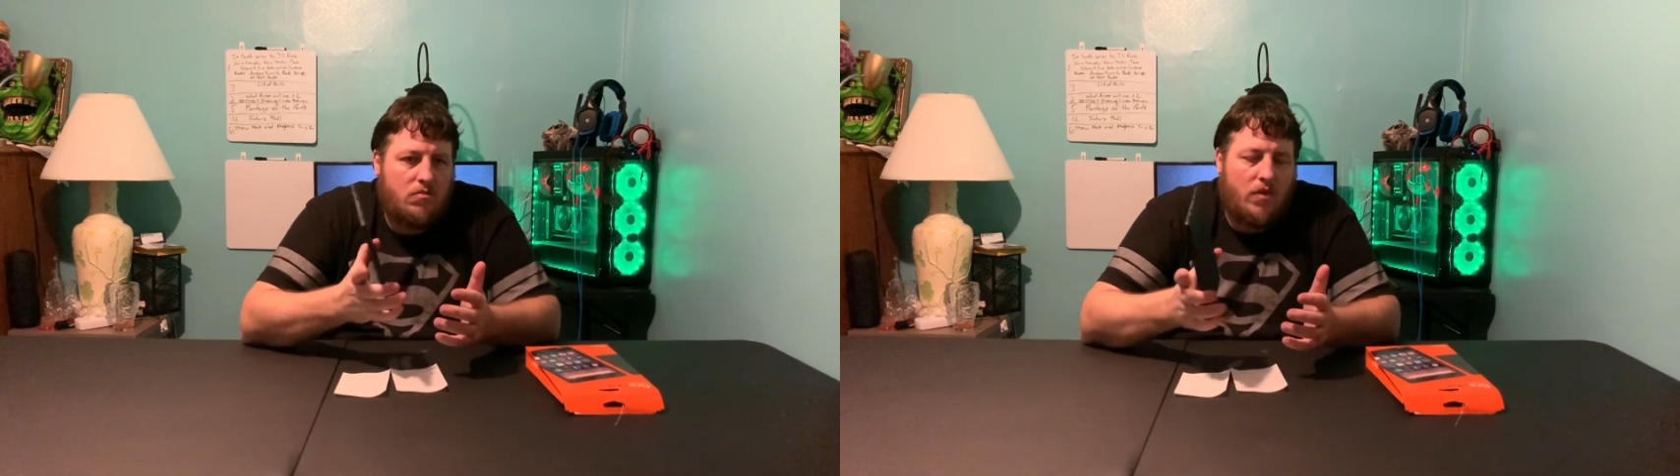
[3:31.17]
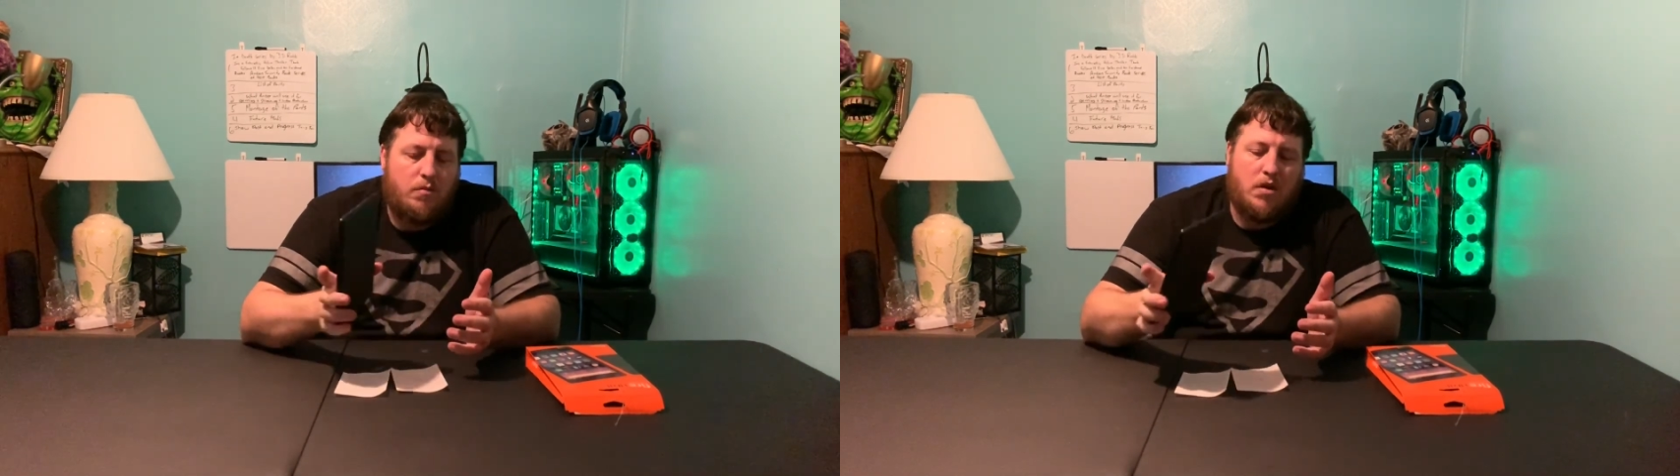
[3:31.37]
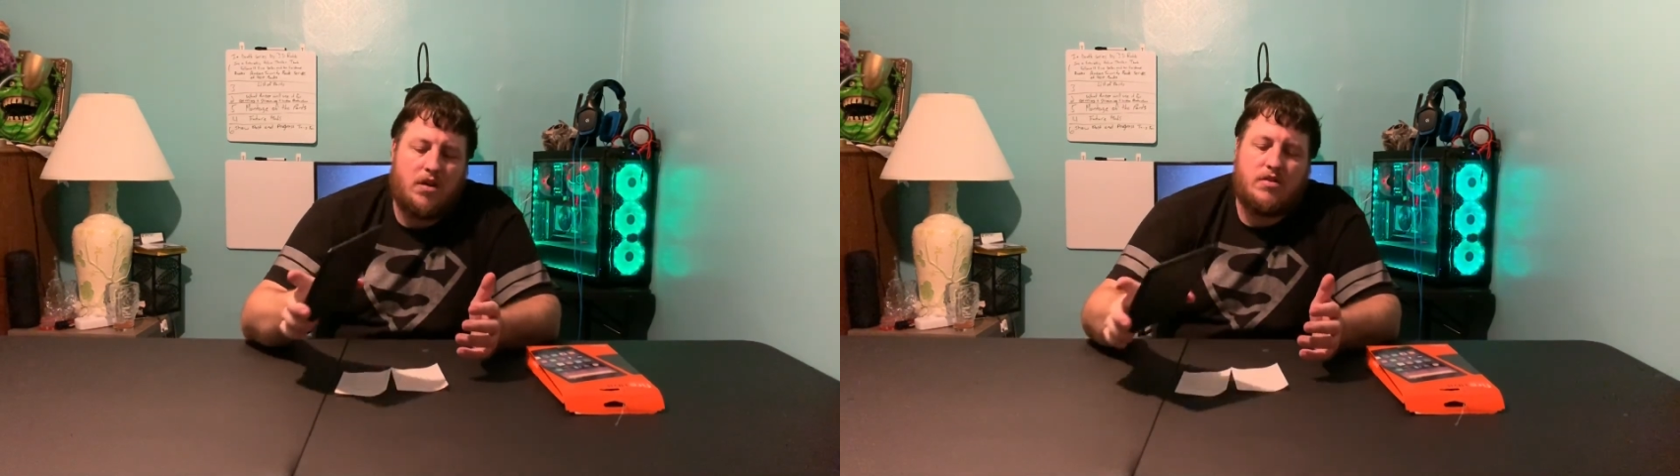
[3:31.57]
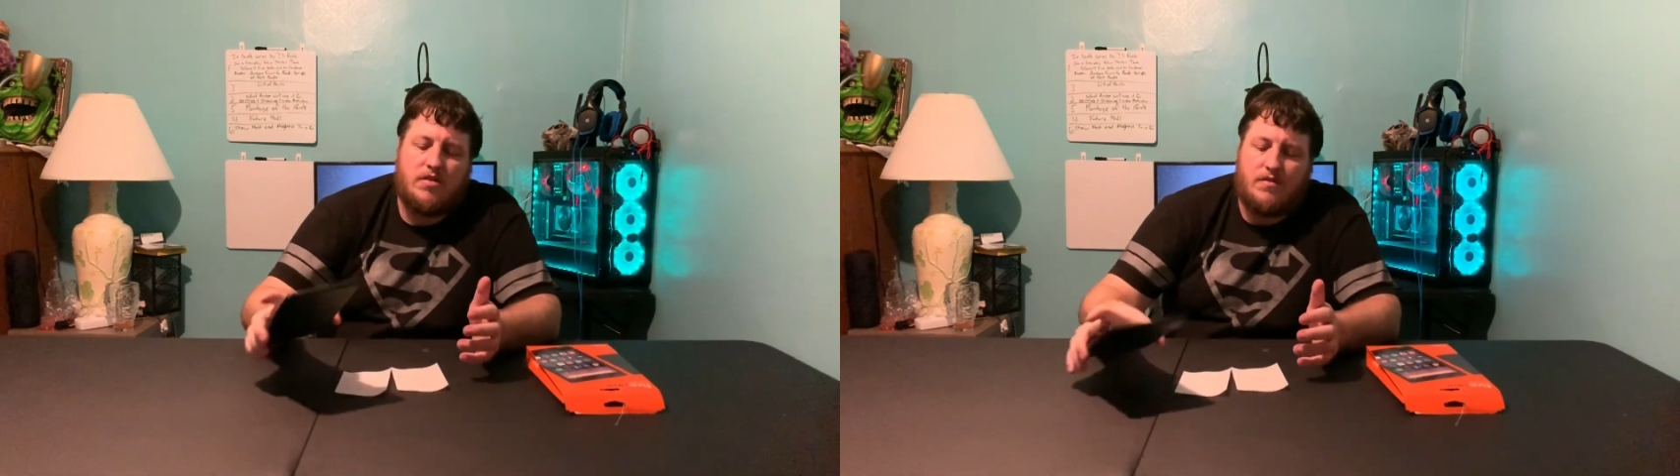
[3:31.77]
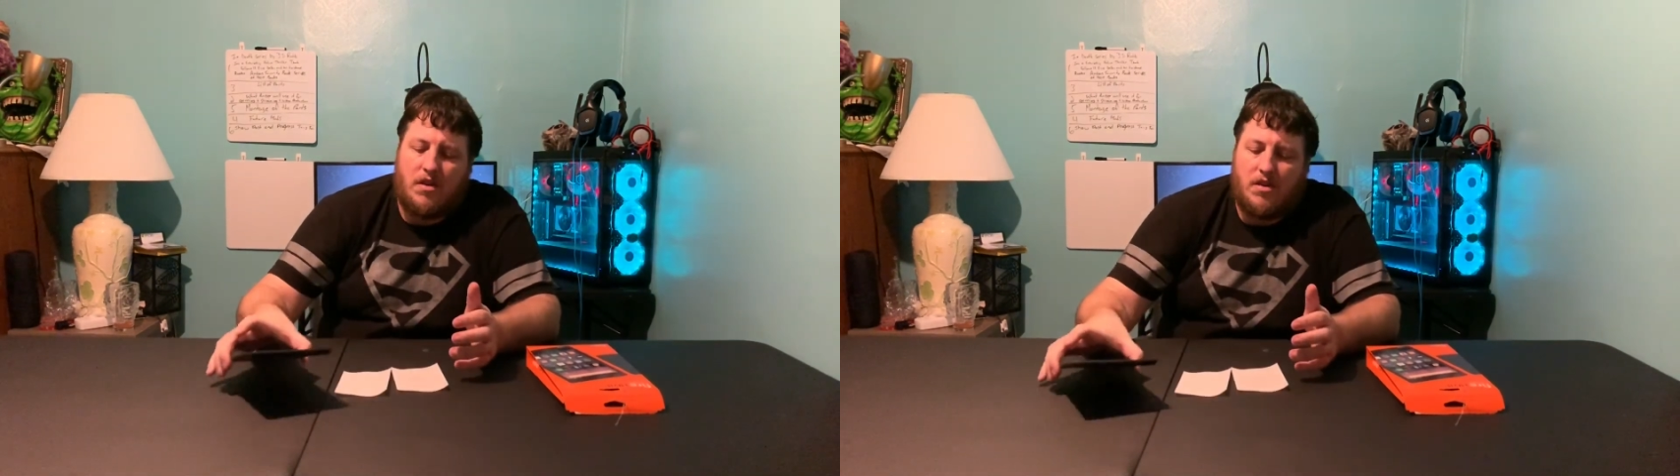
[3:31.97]
of books is
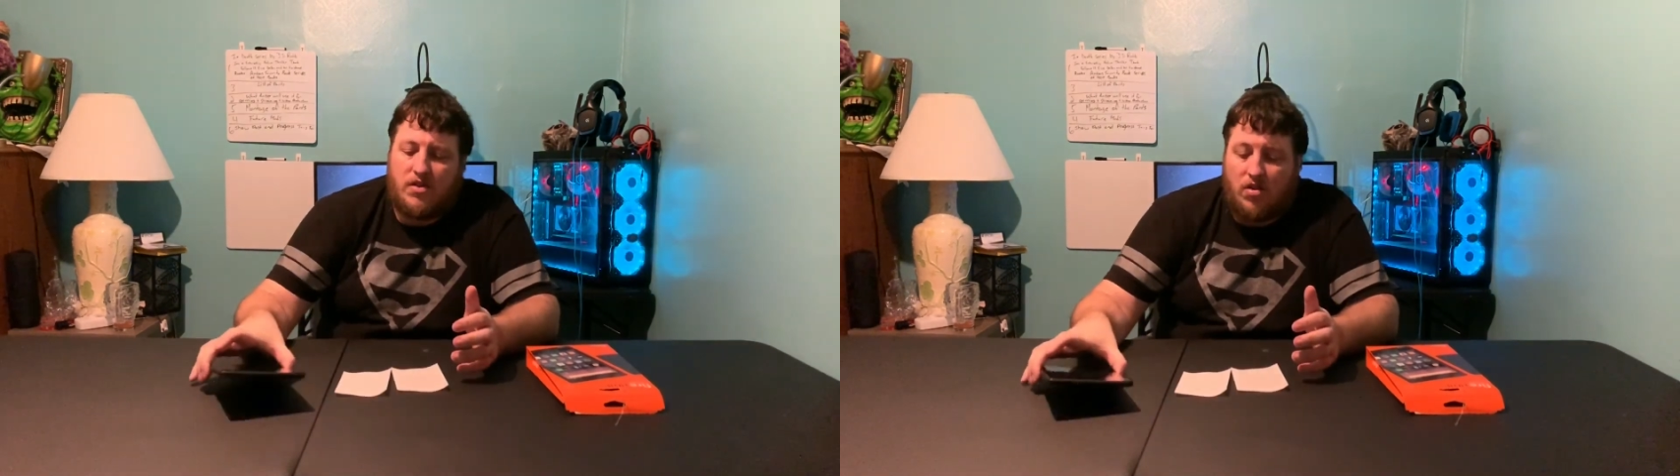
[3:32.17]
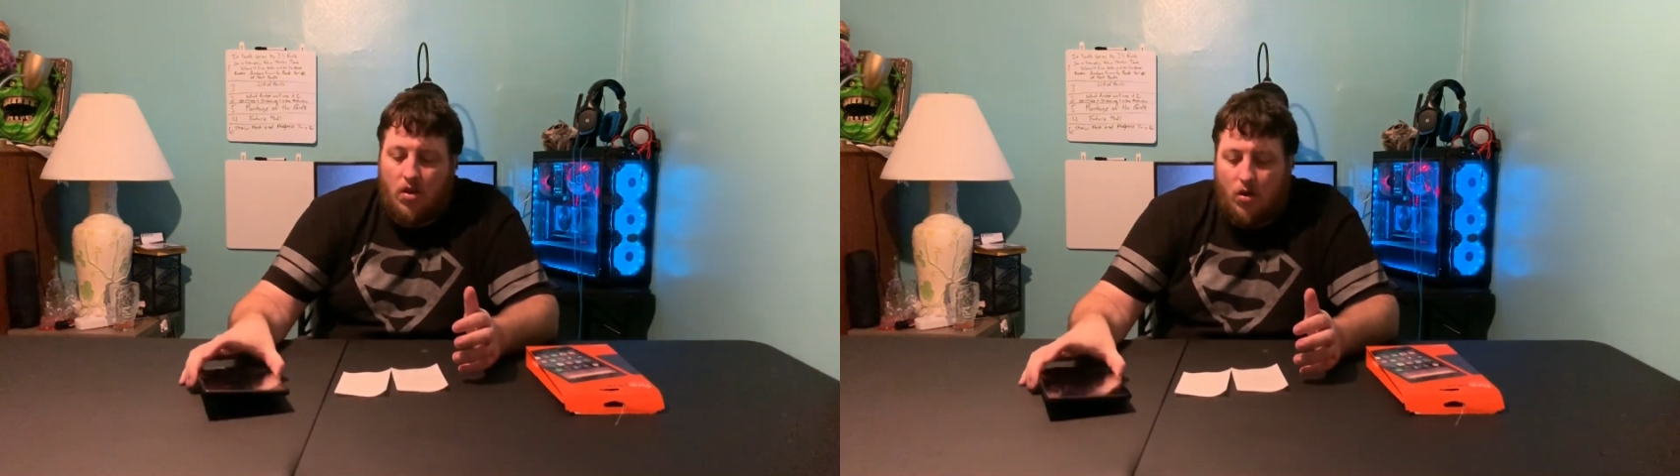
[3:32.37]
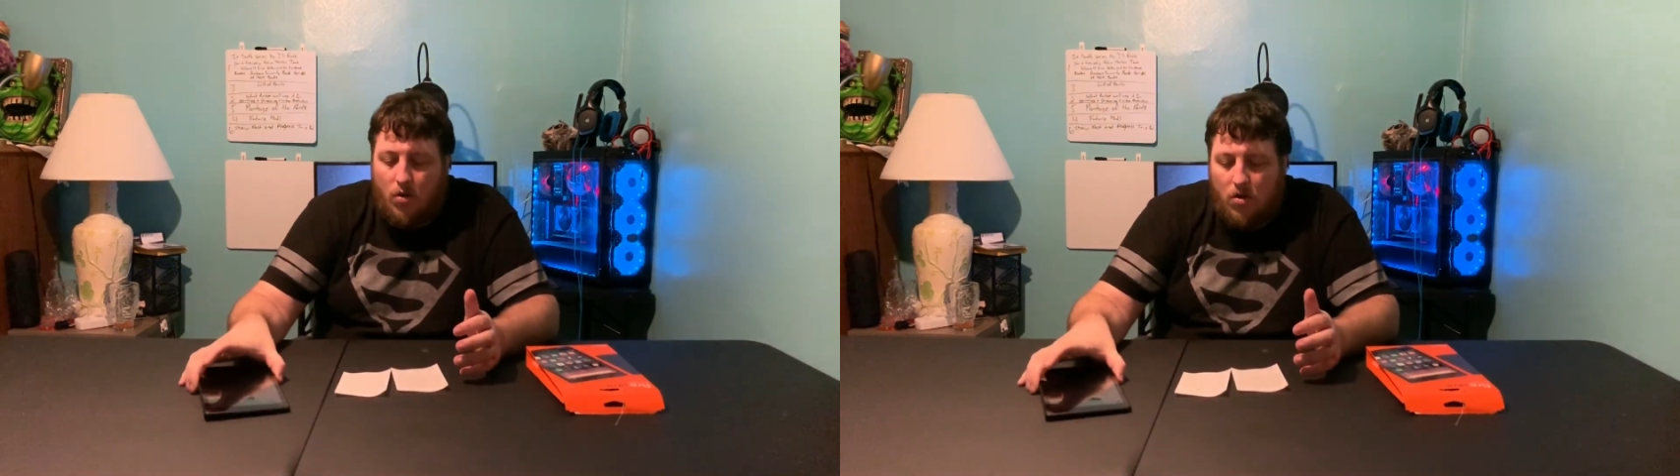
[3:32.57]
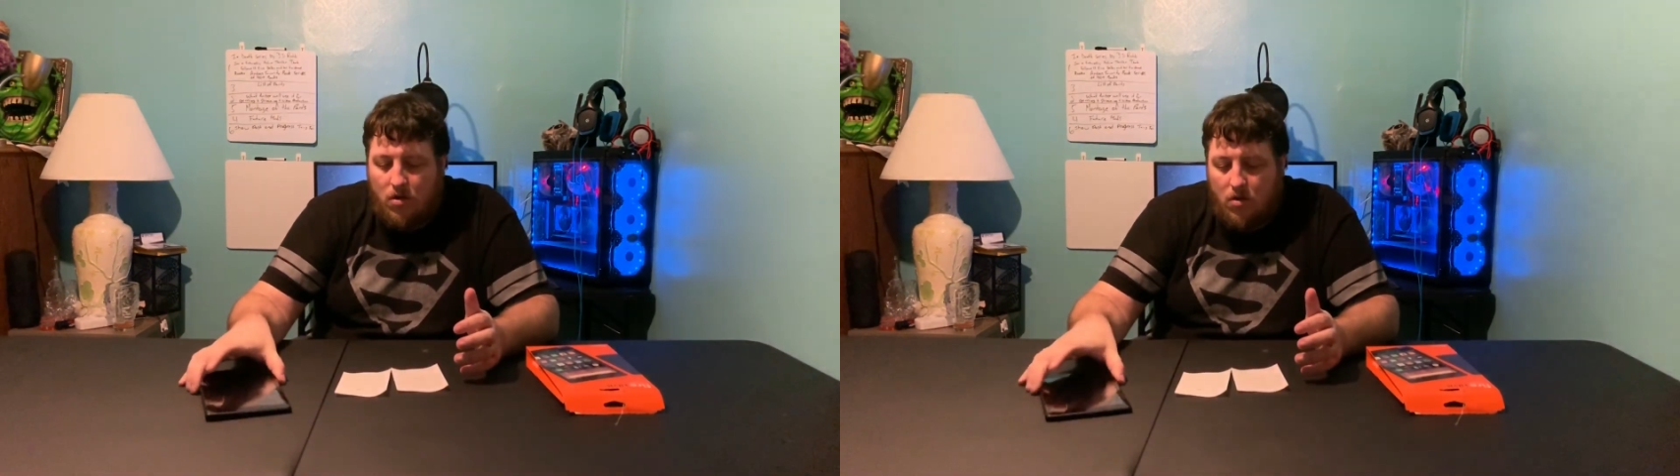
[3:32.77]
very slow.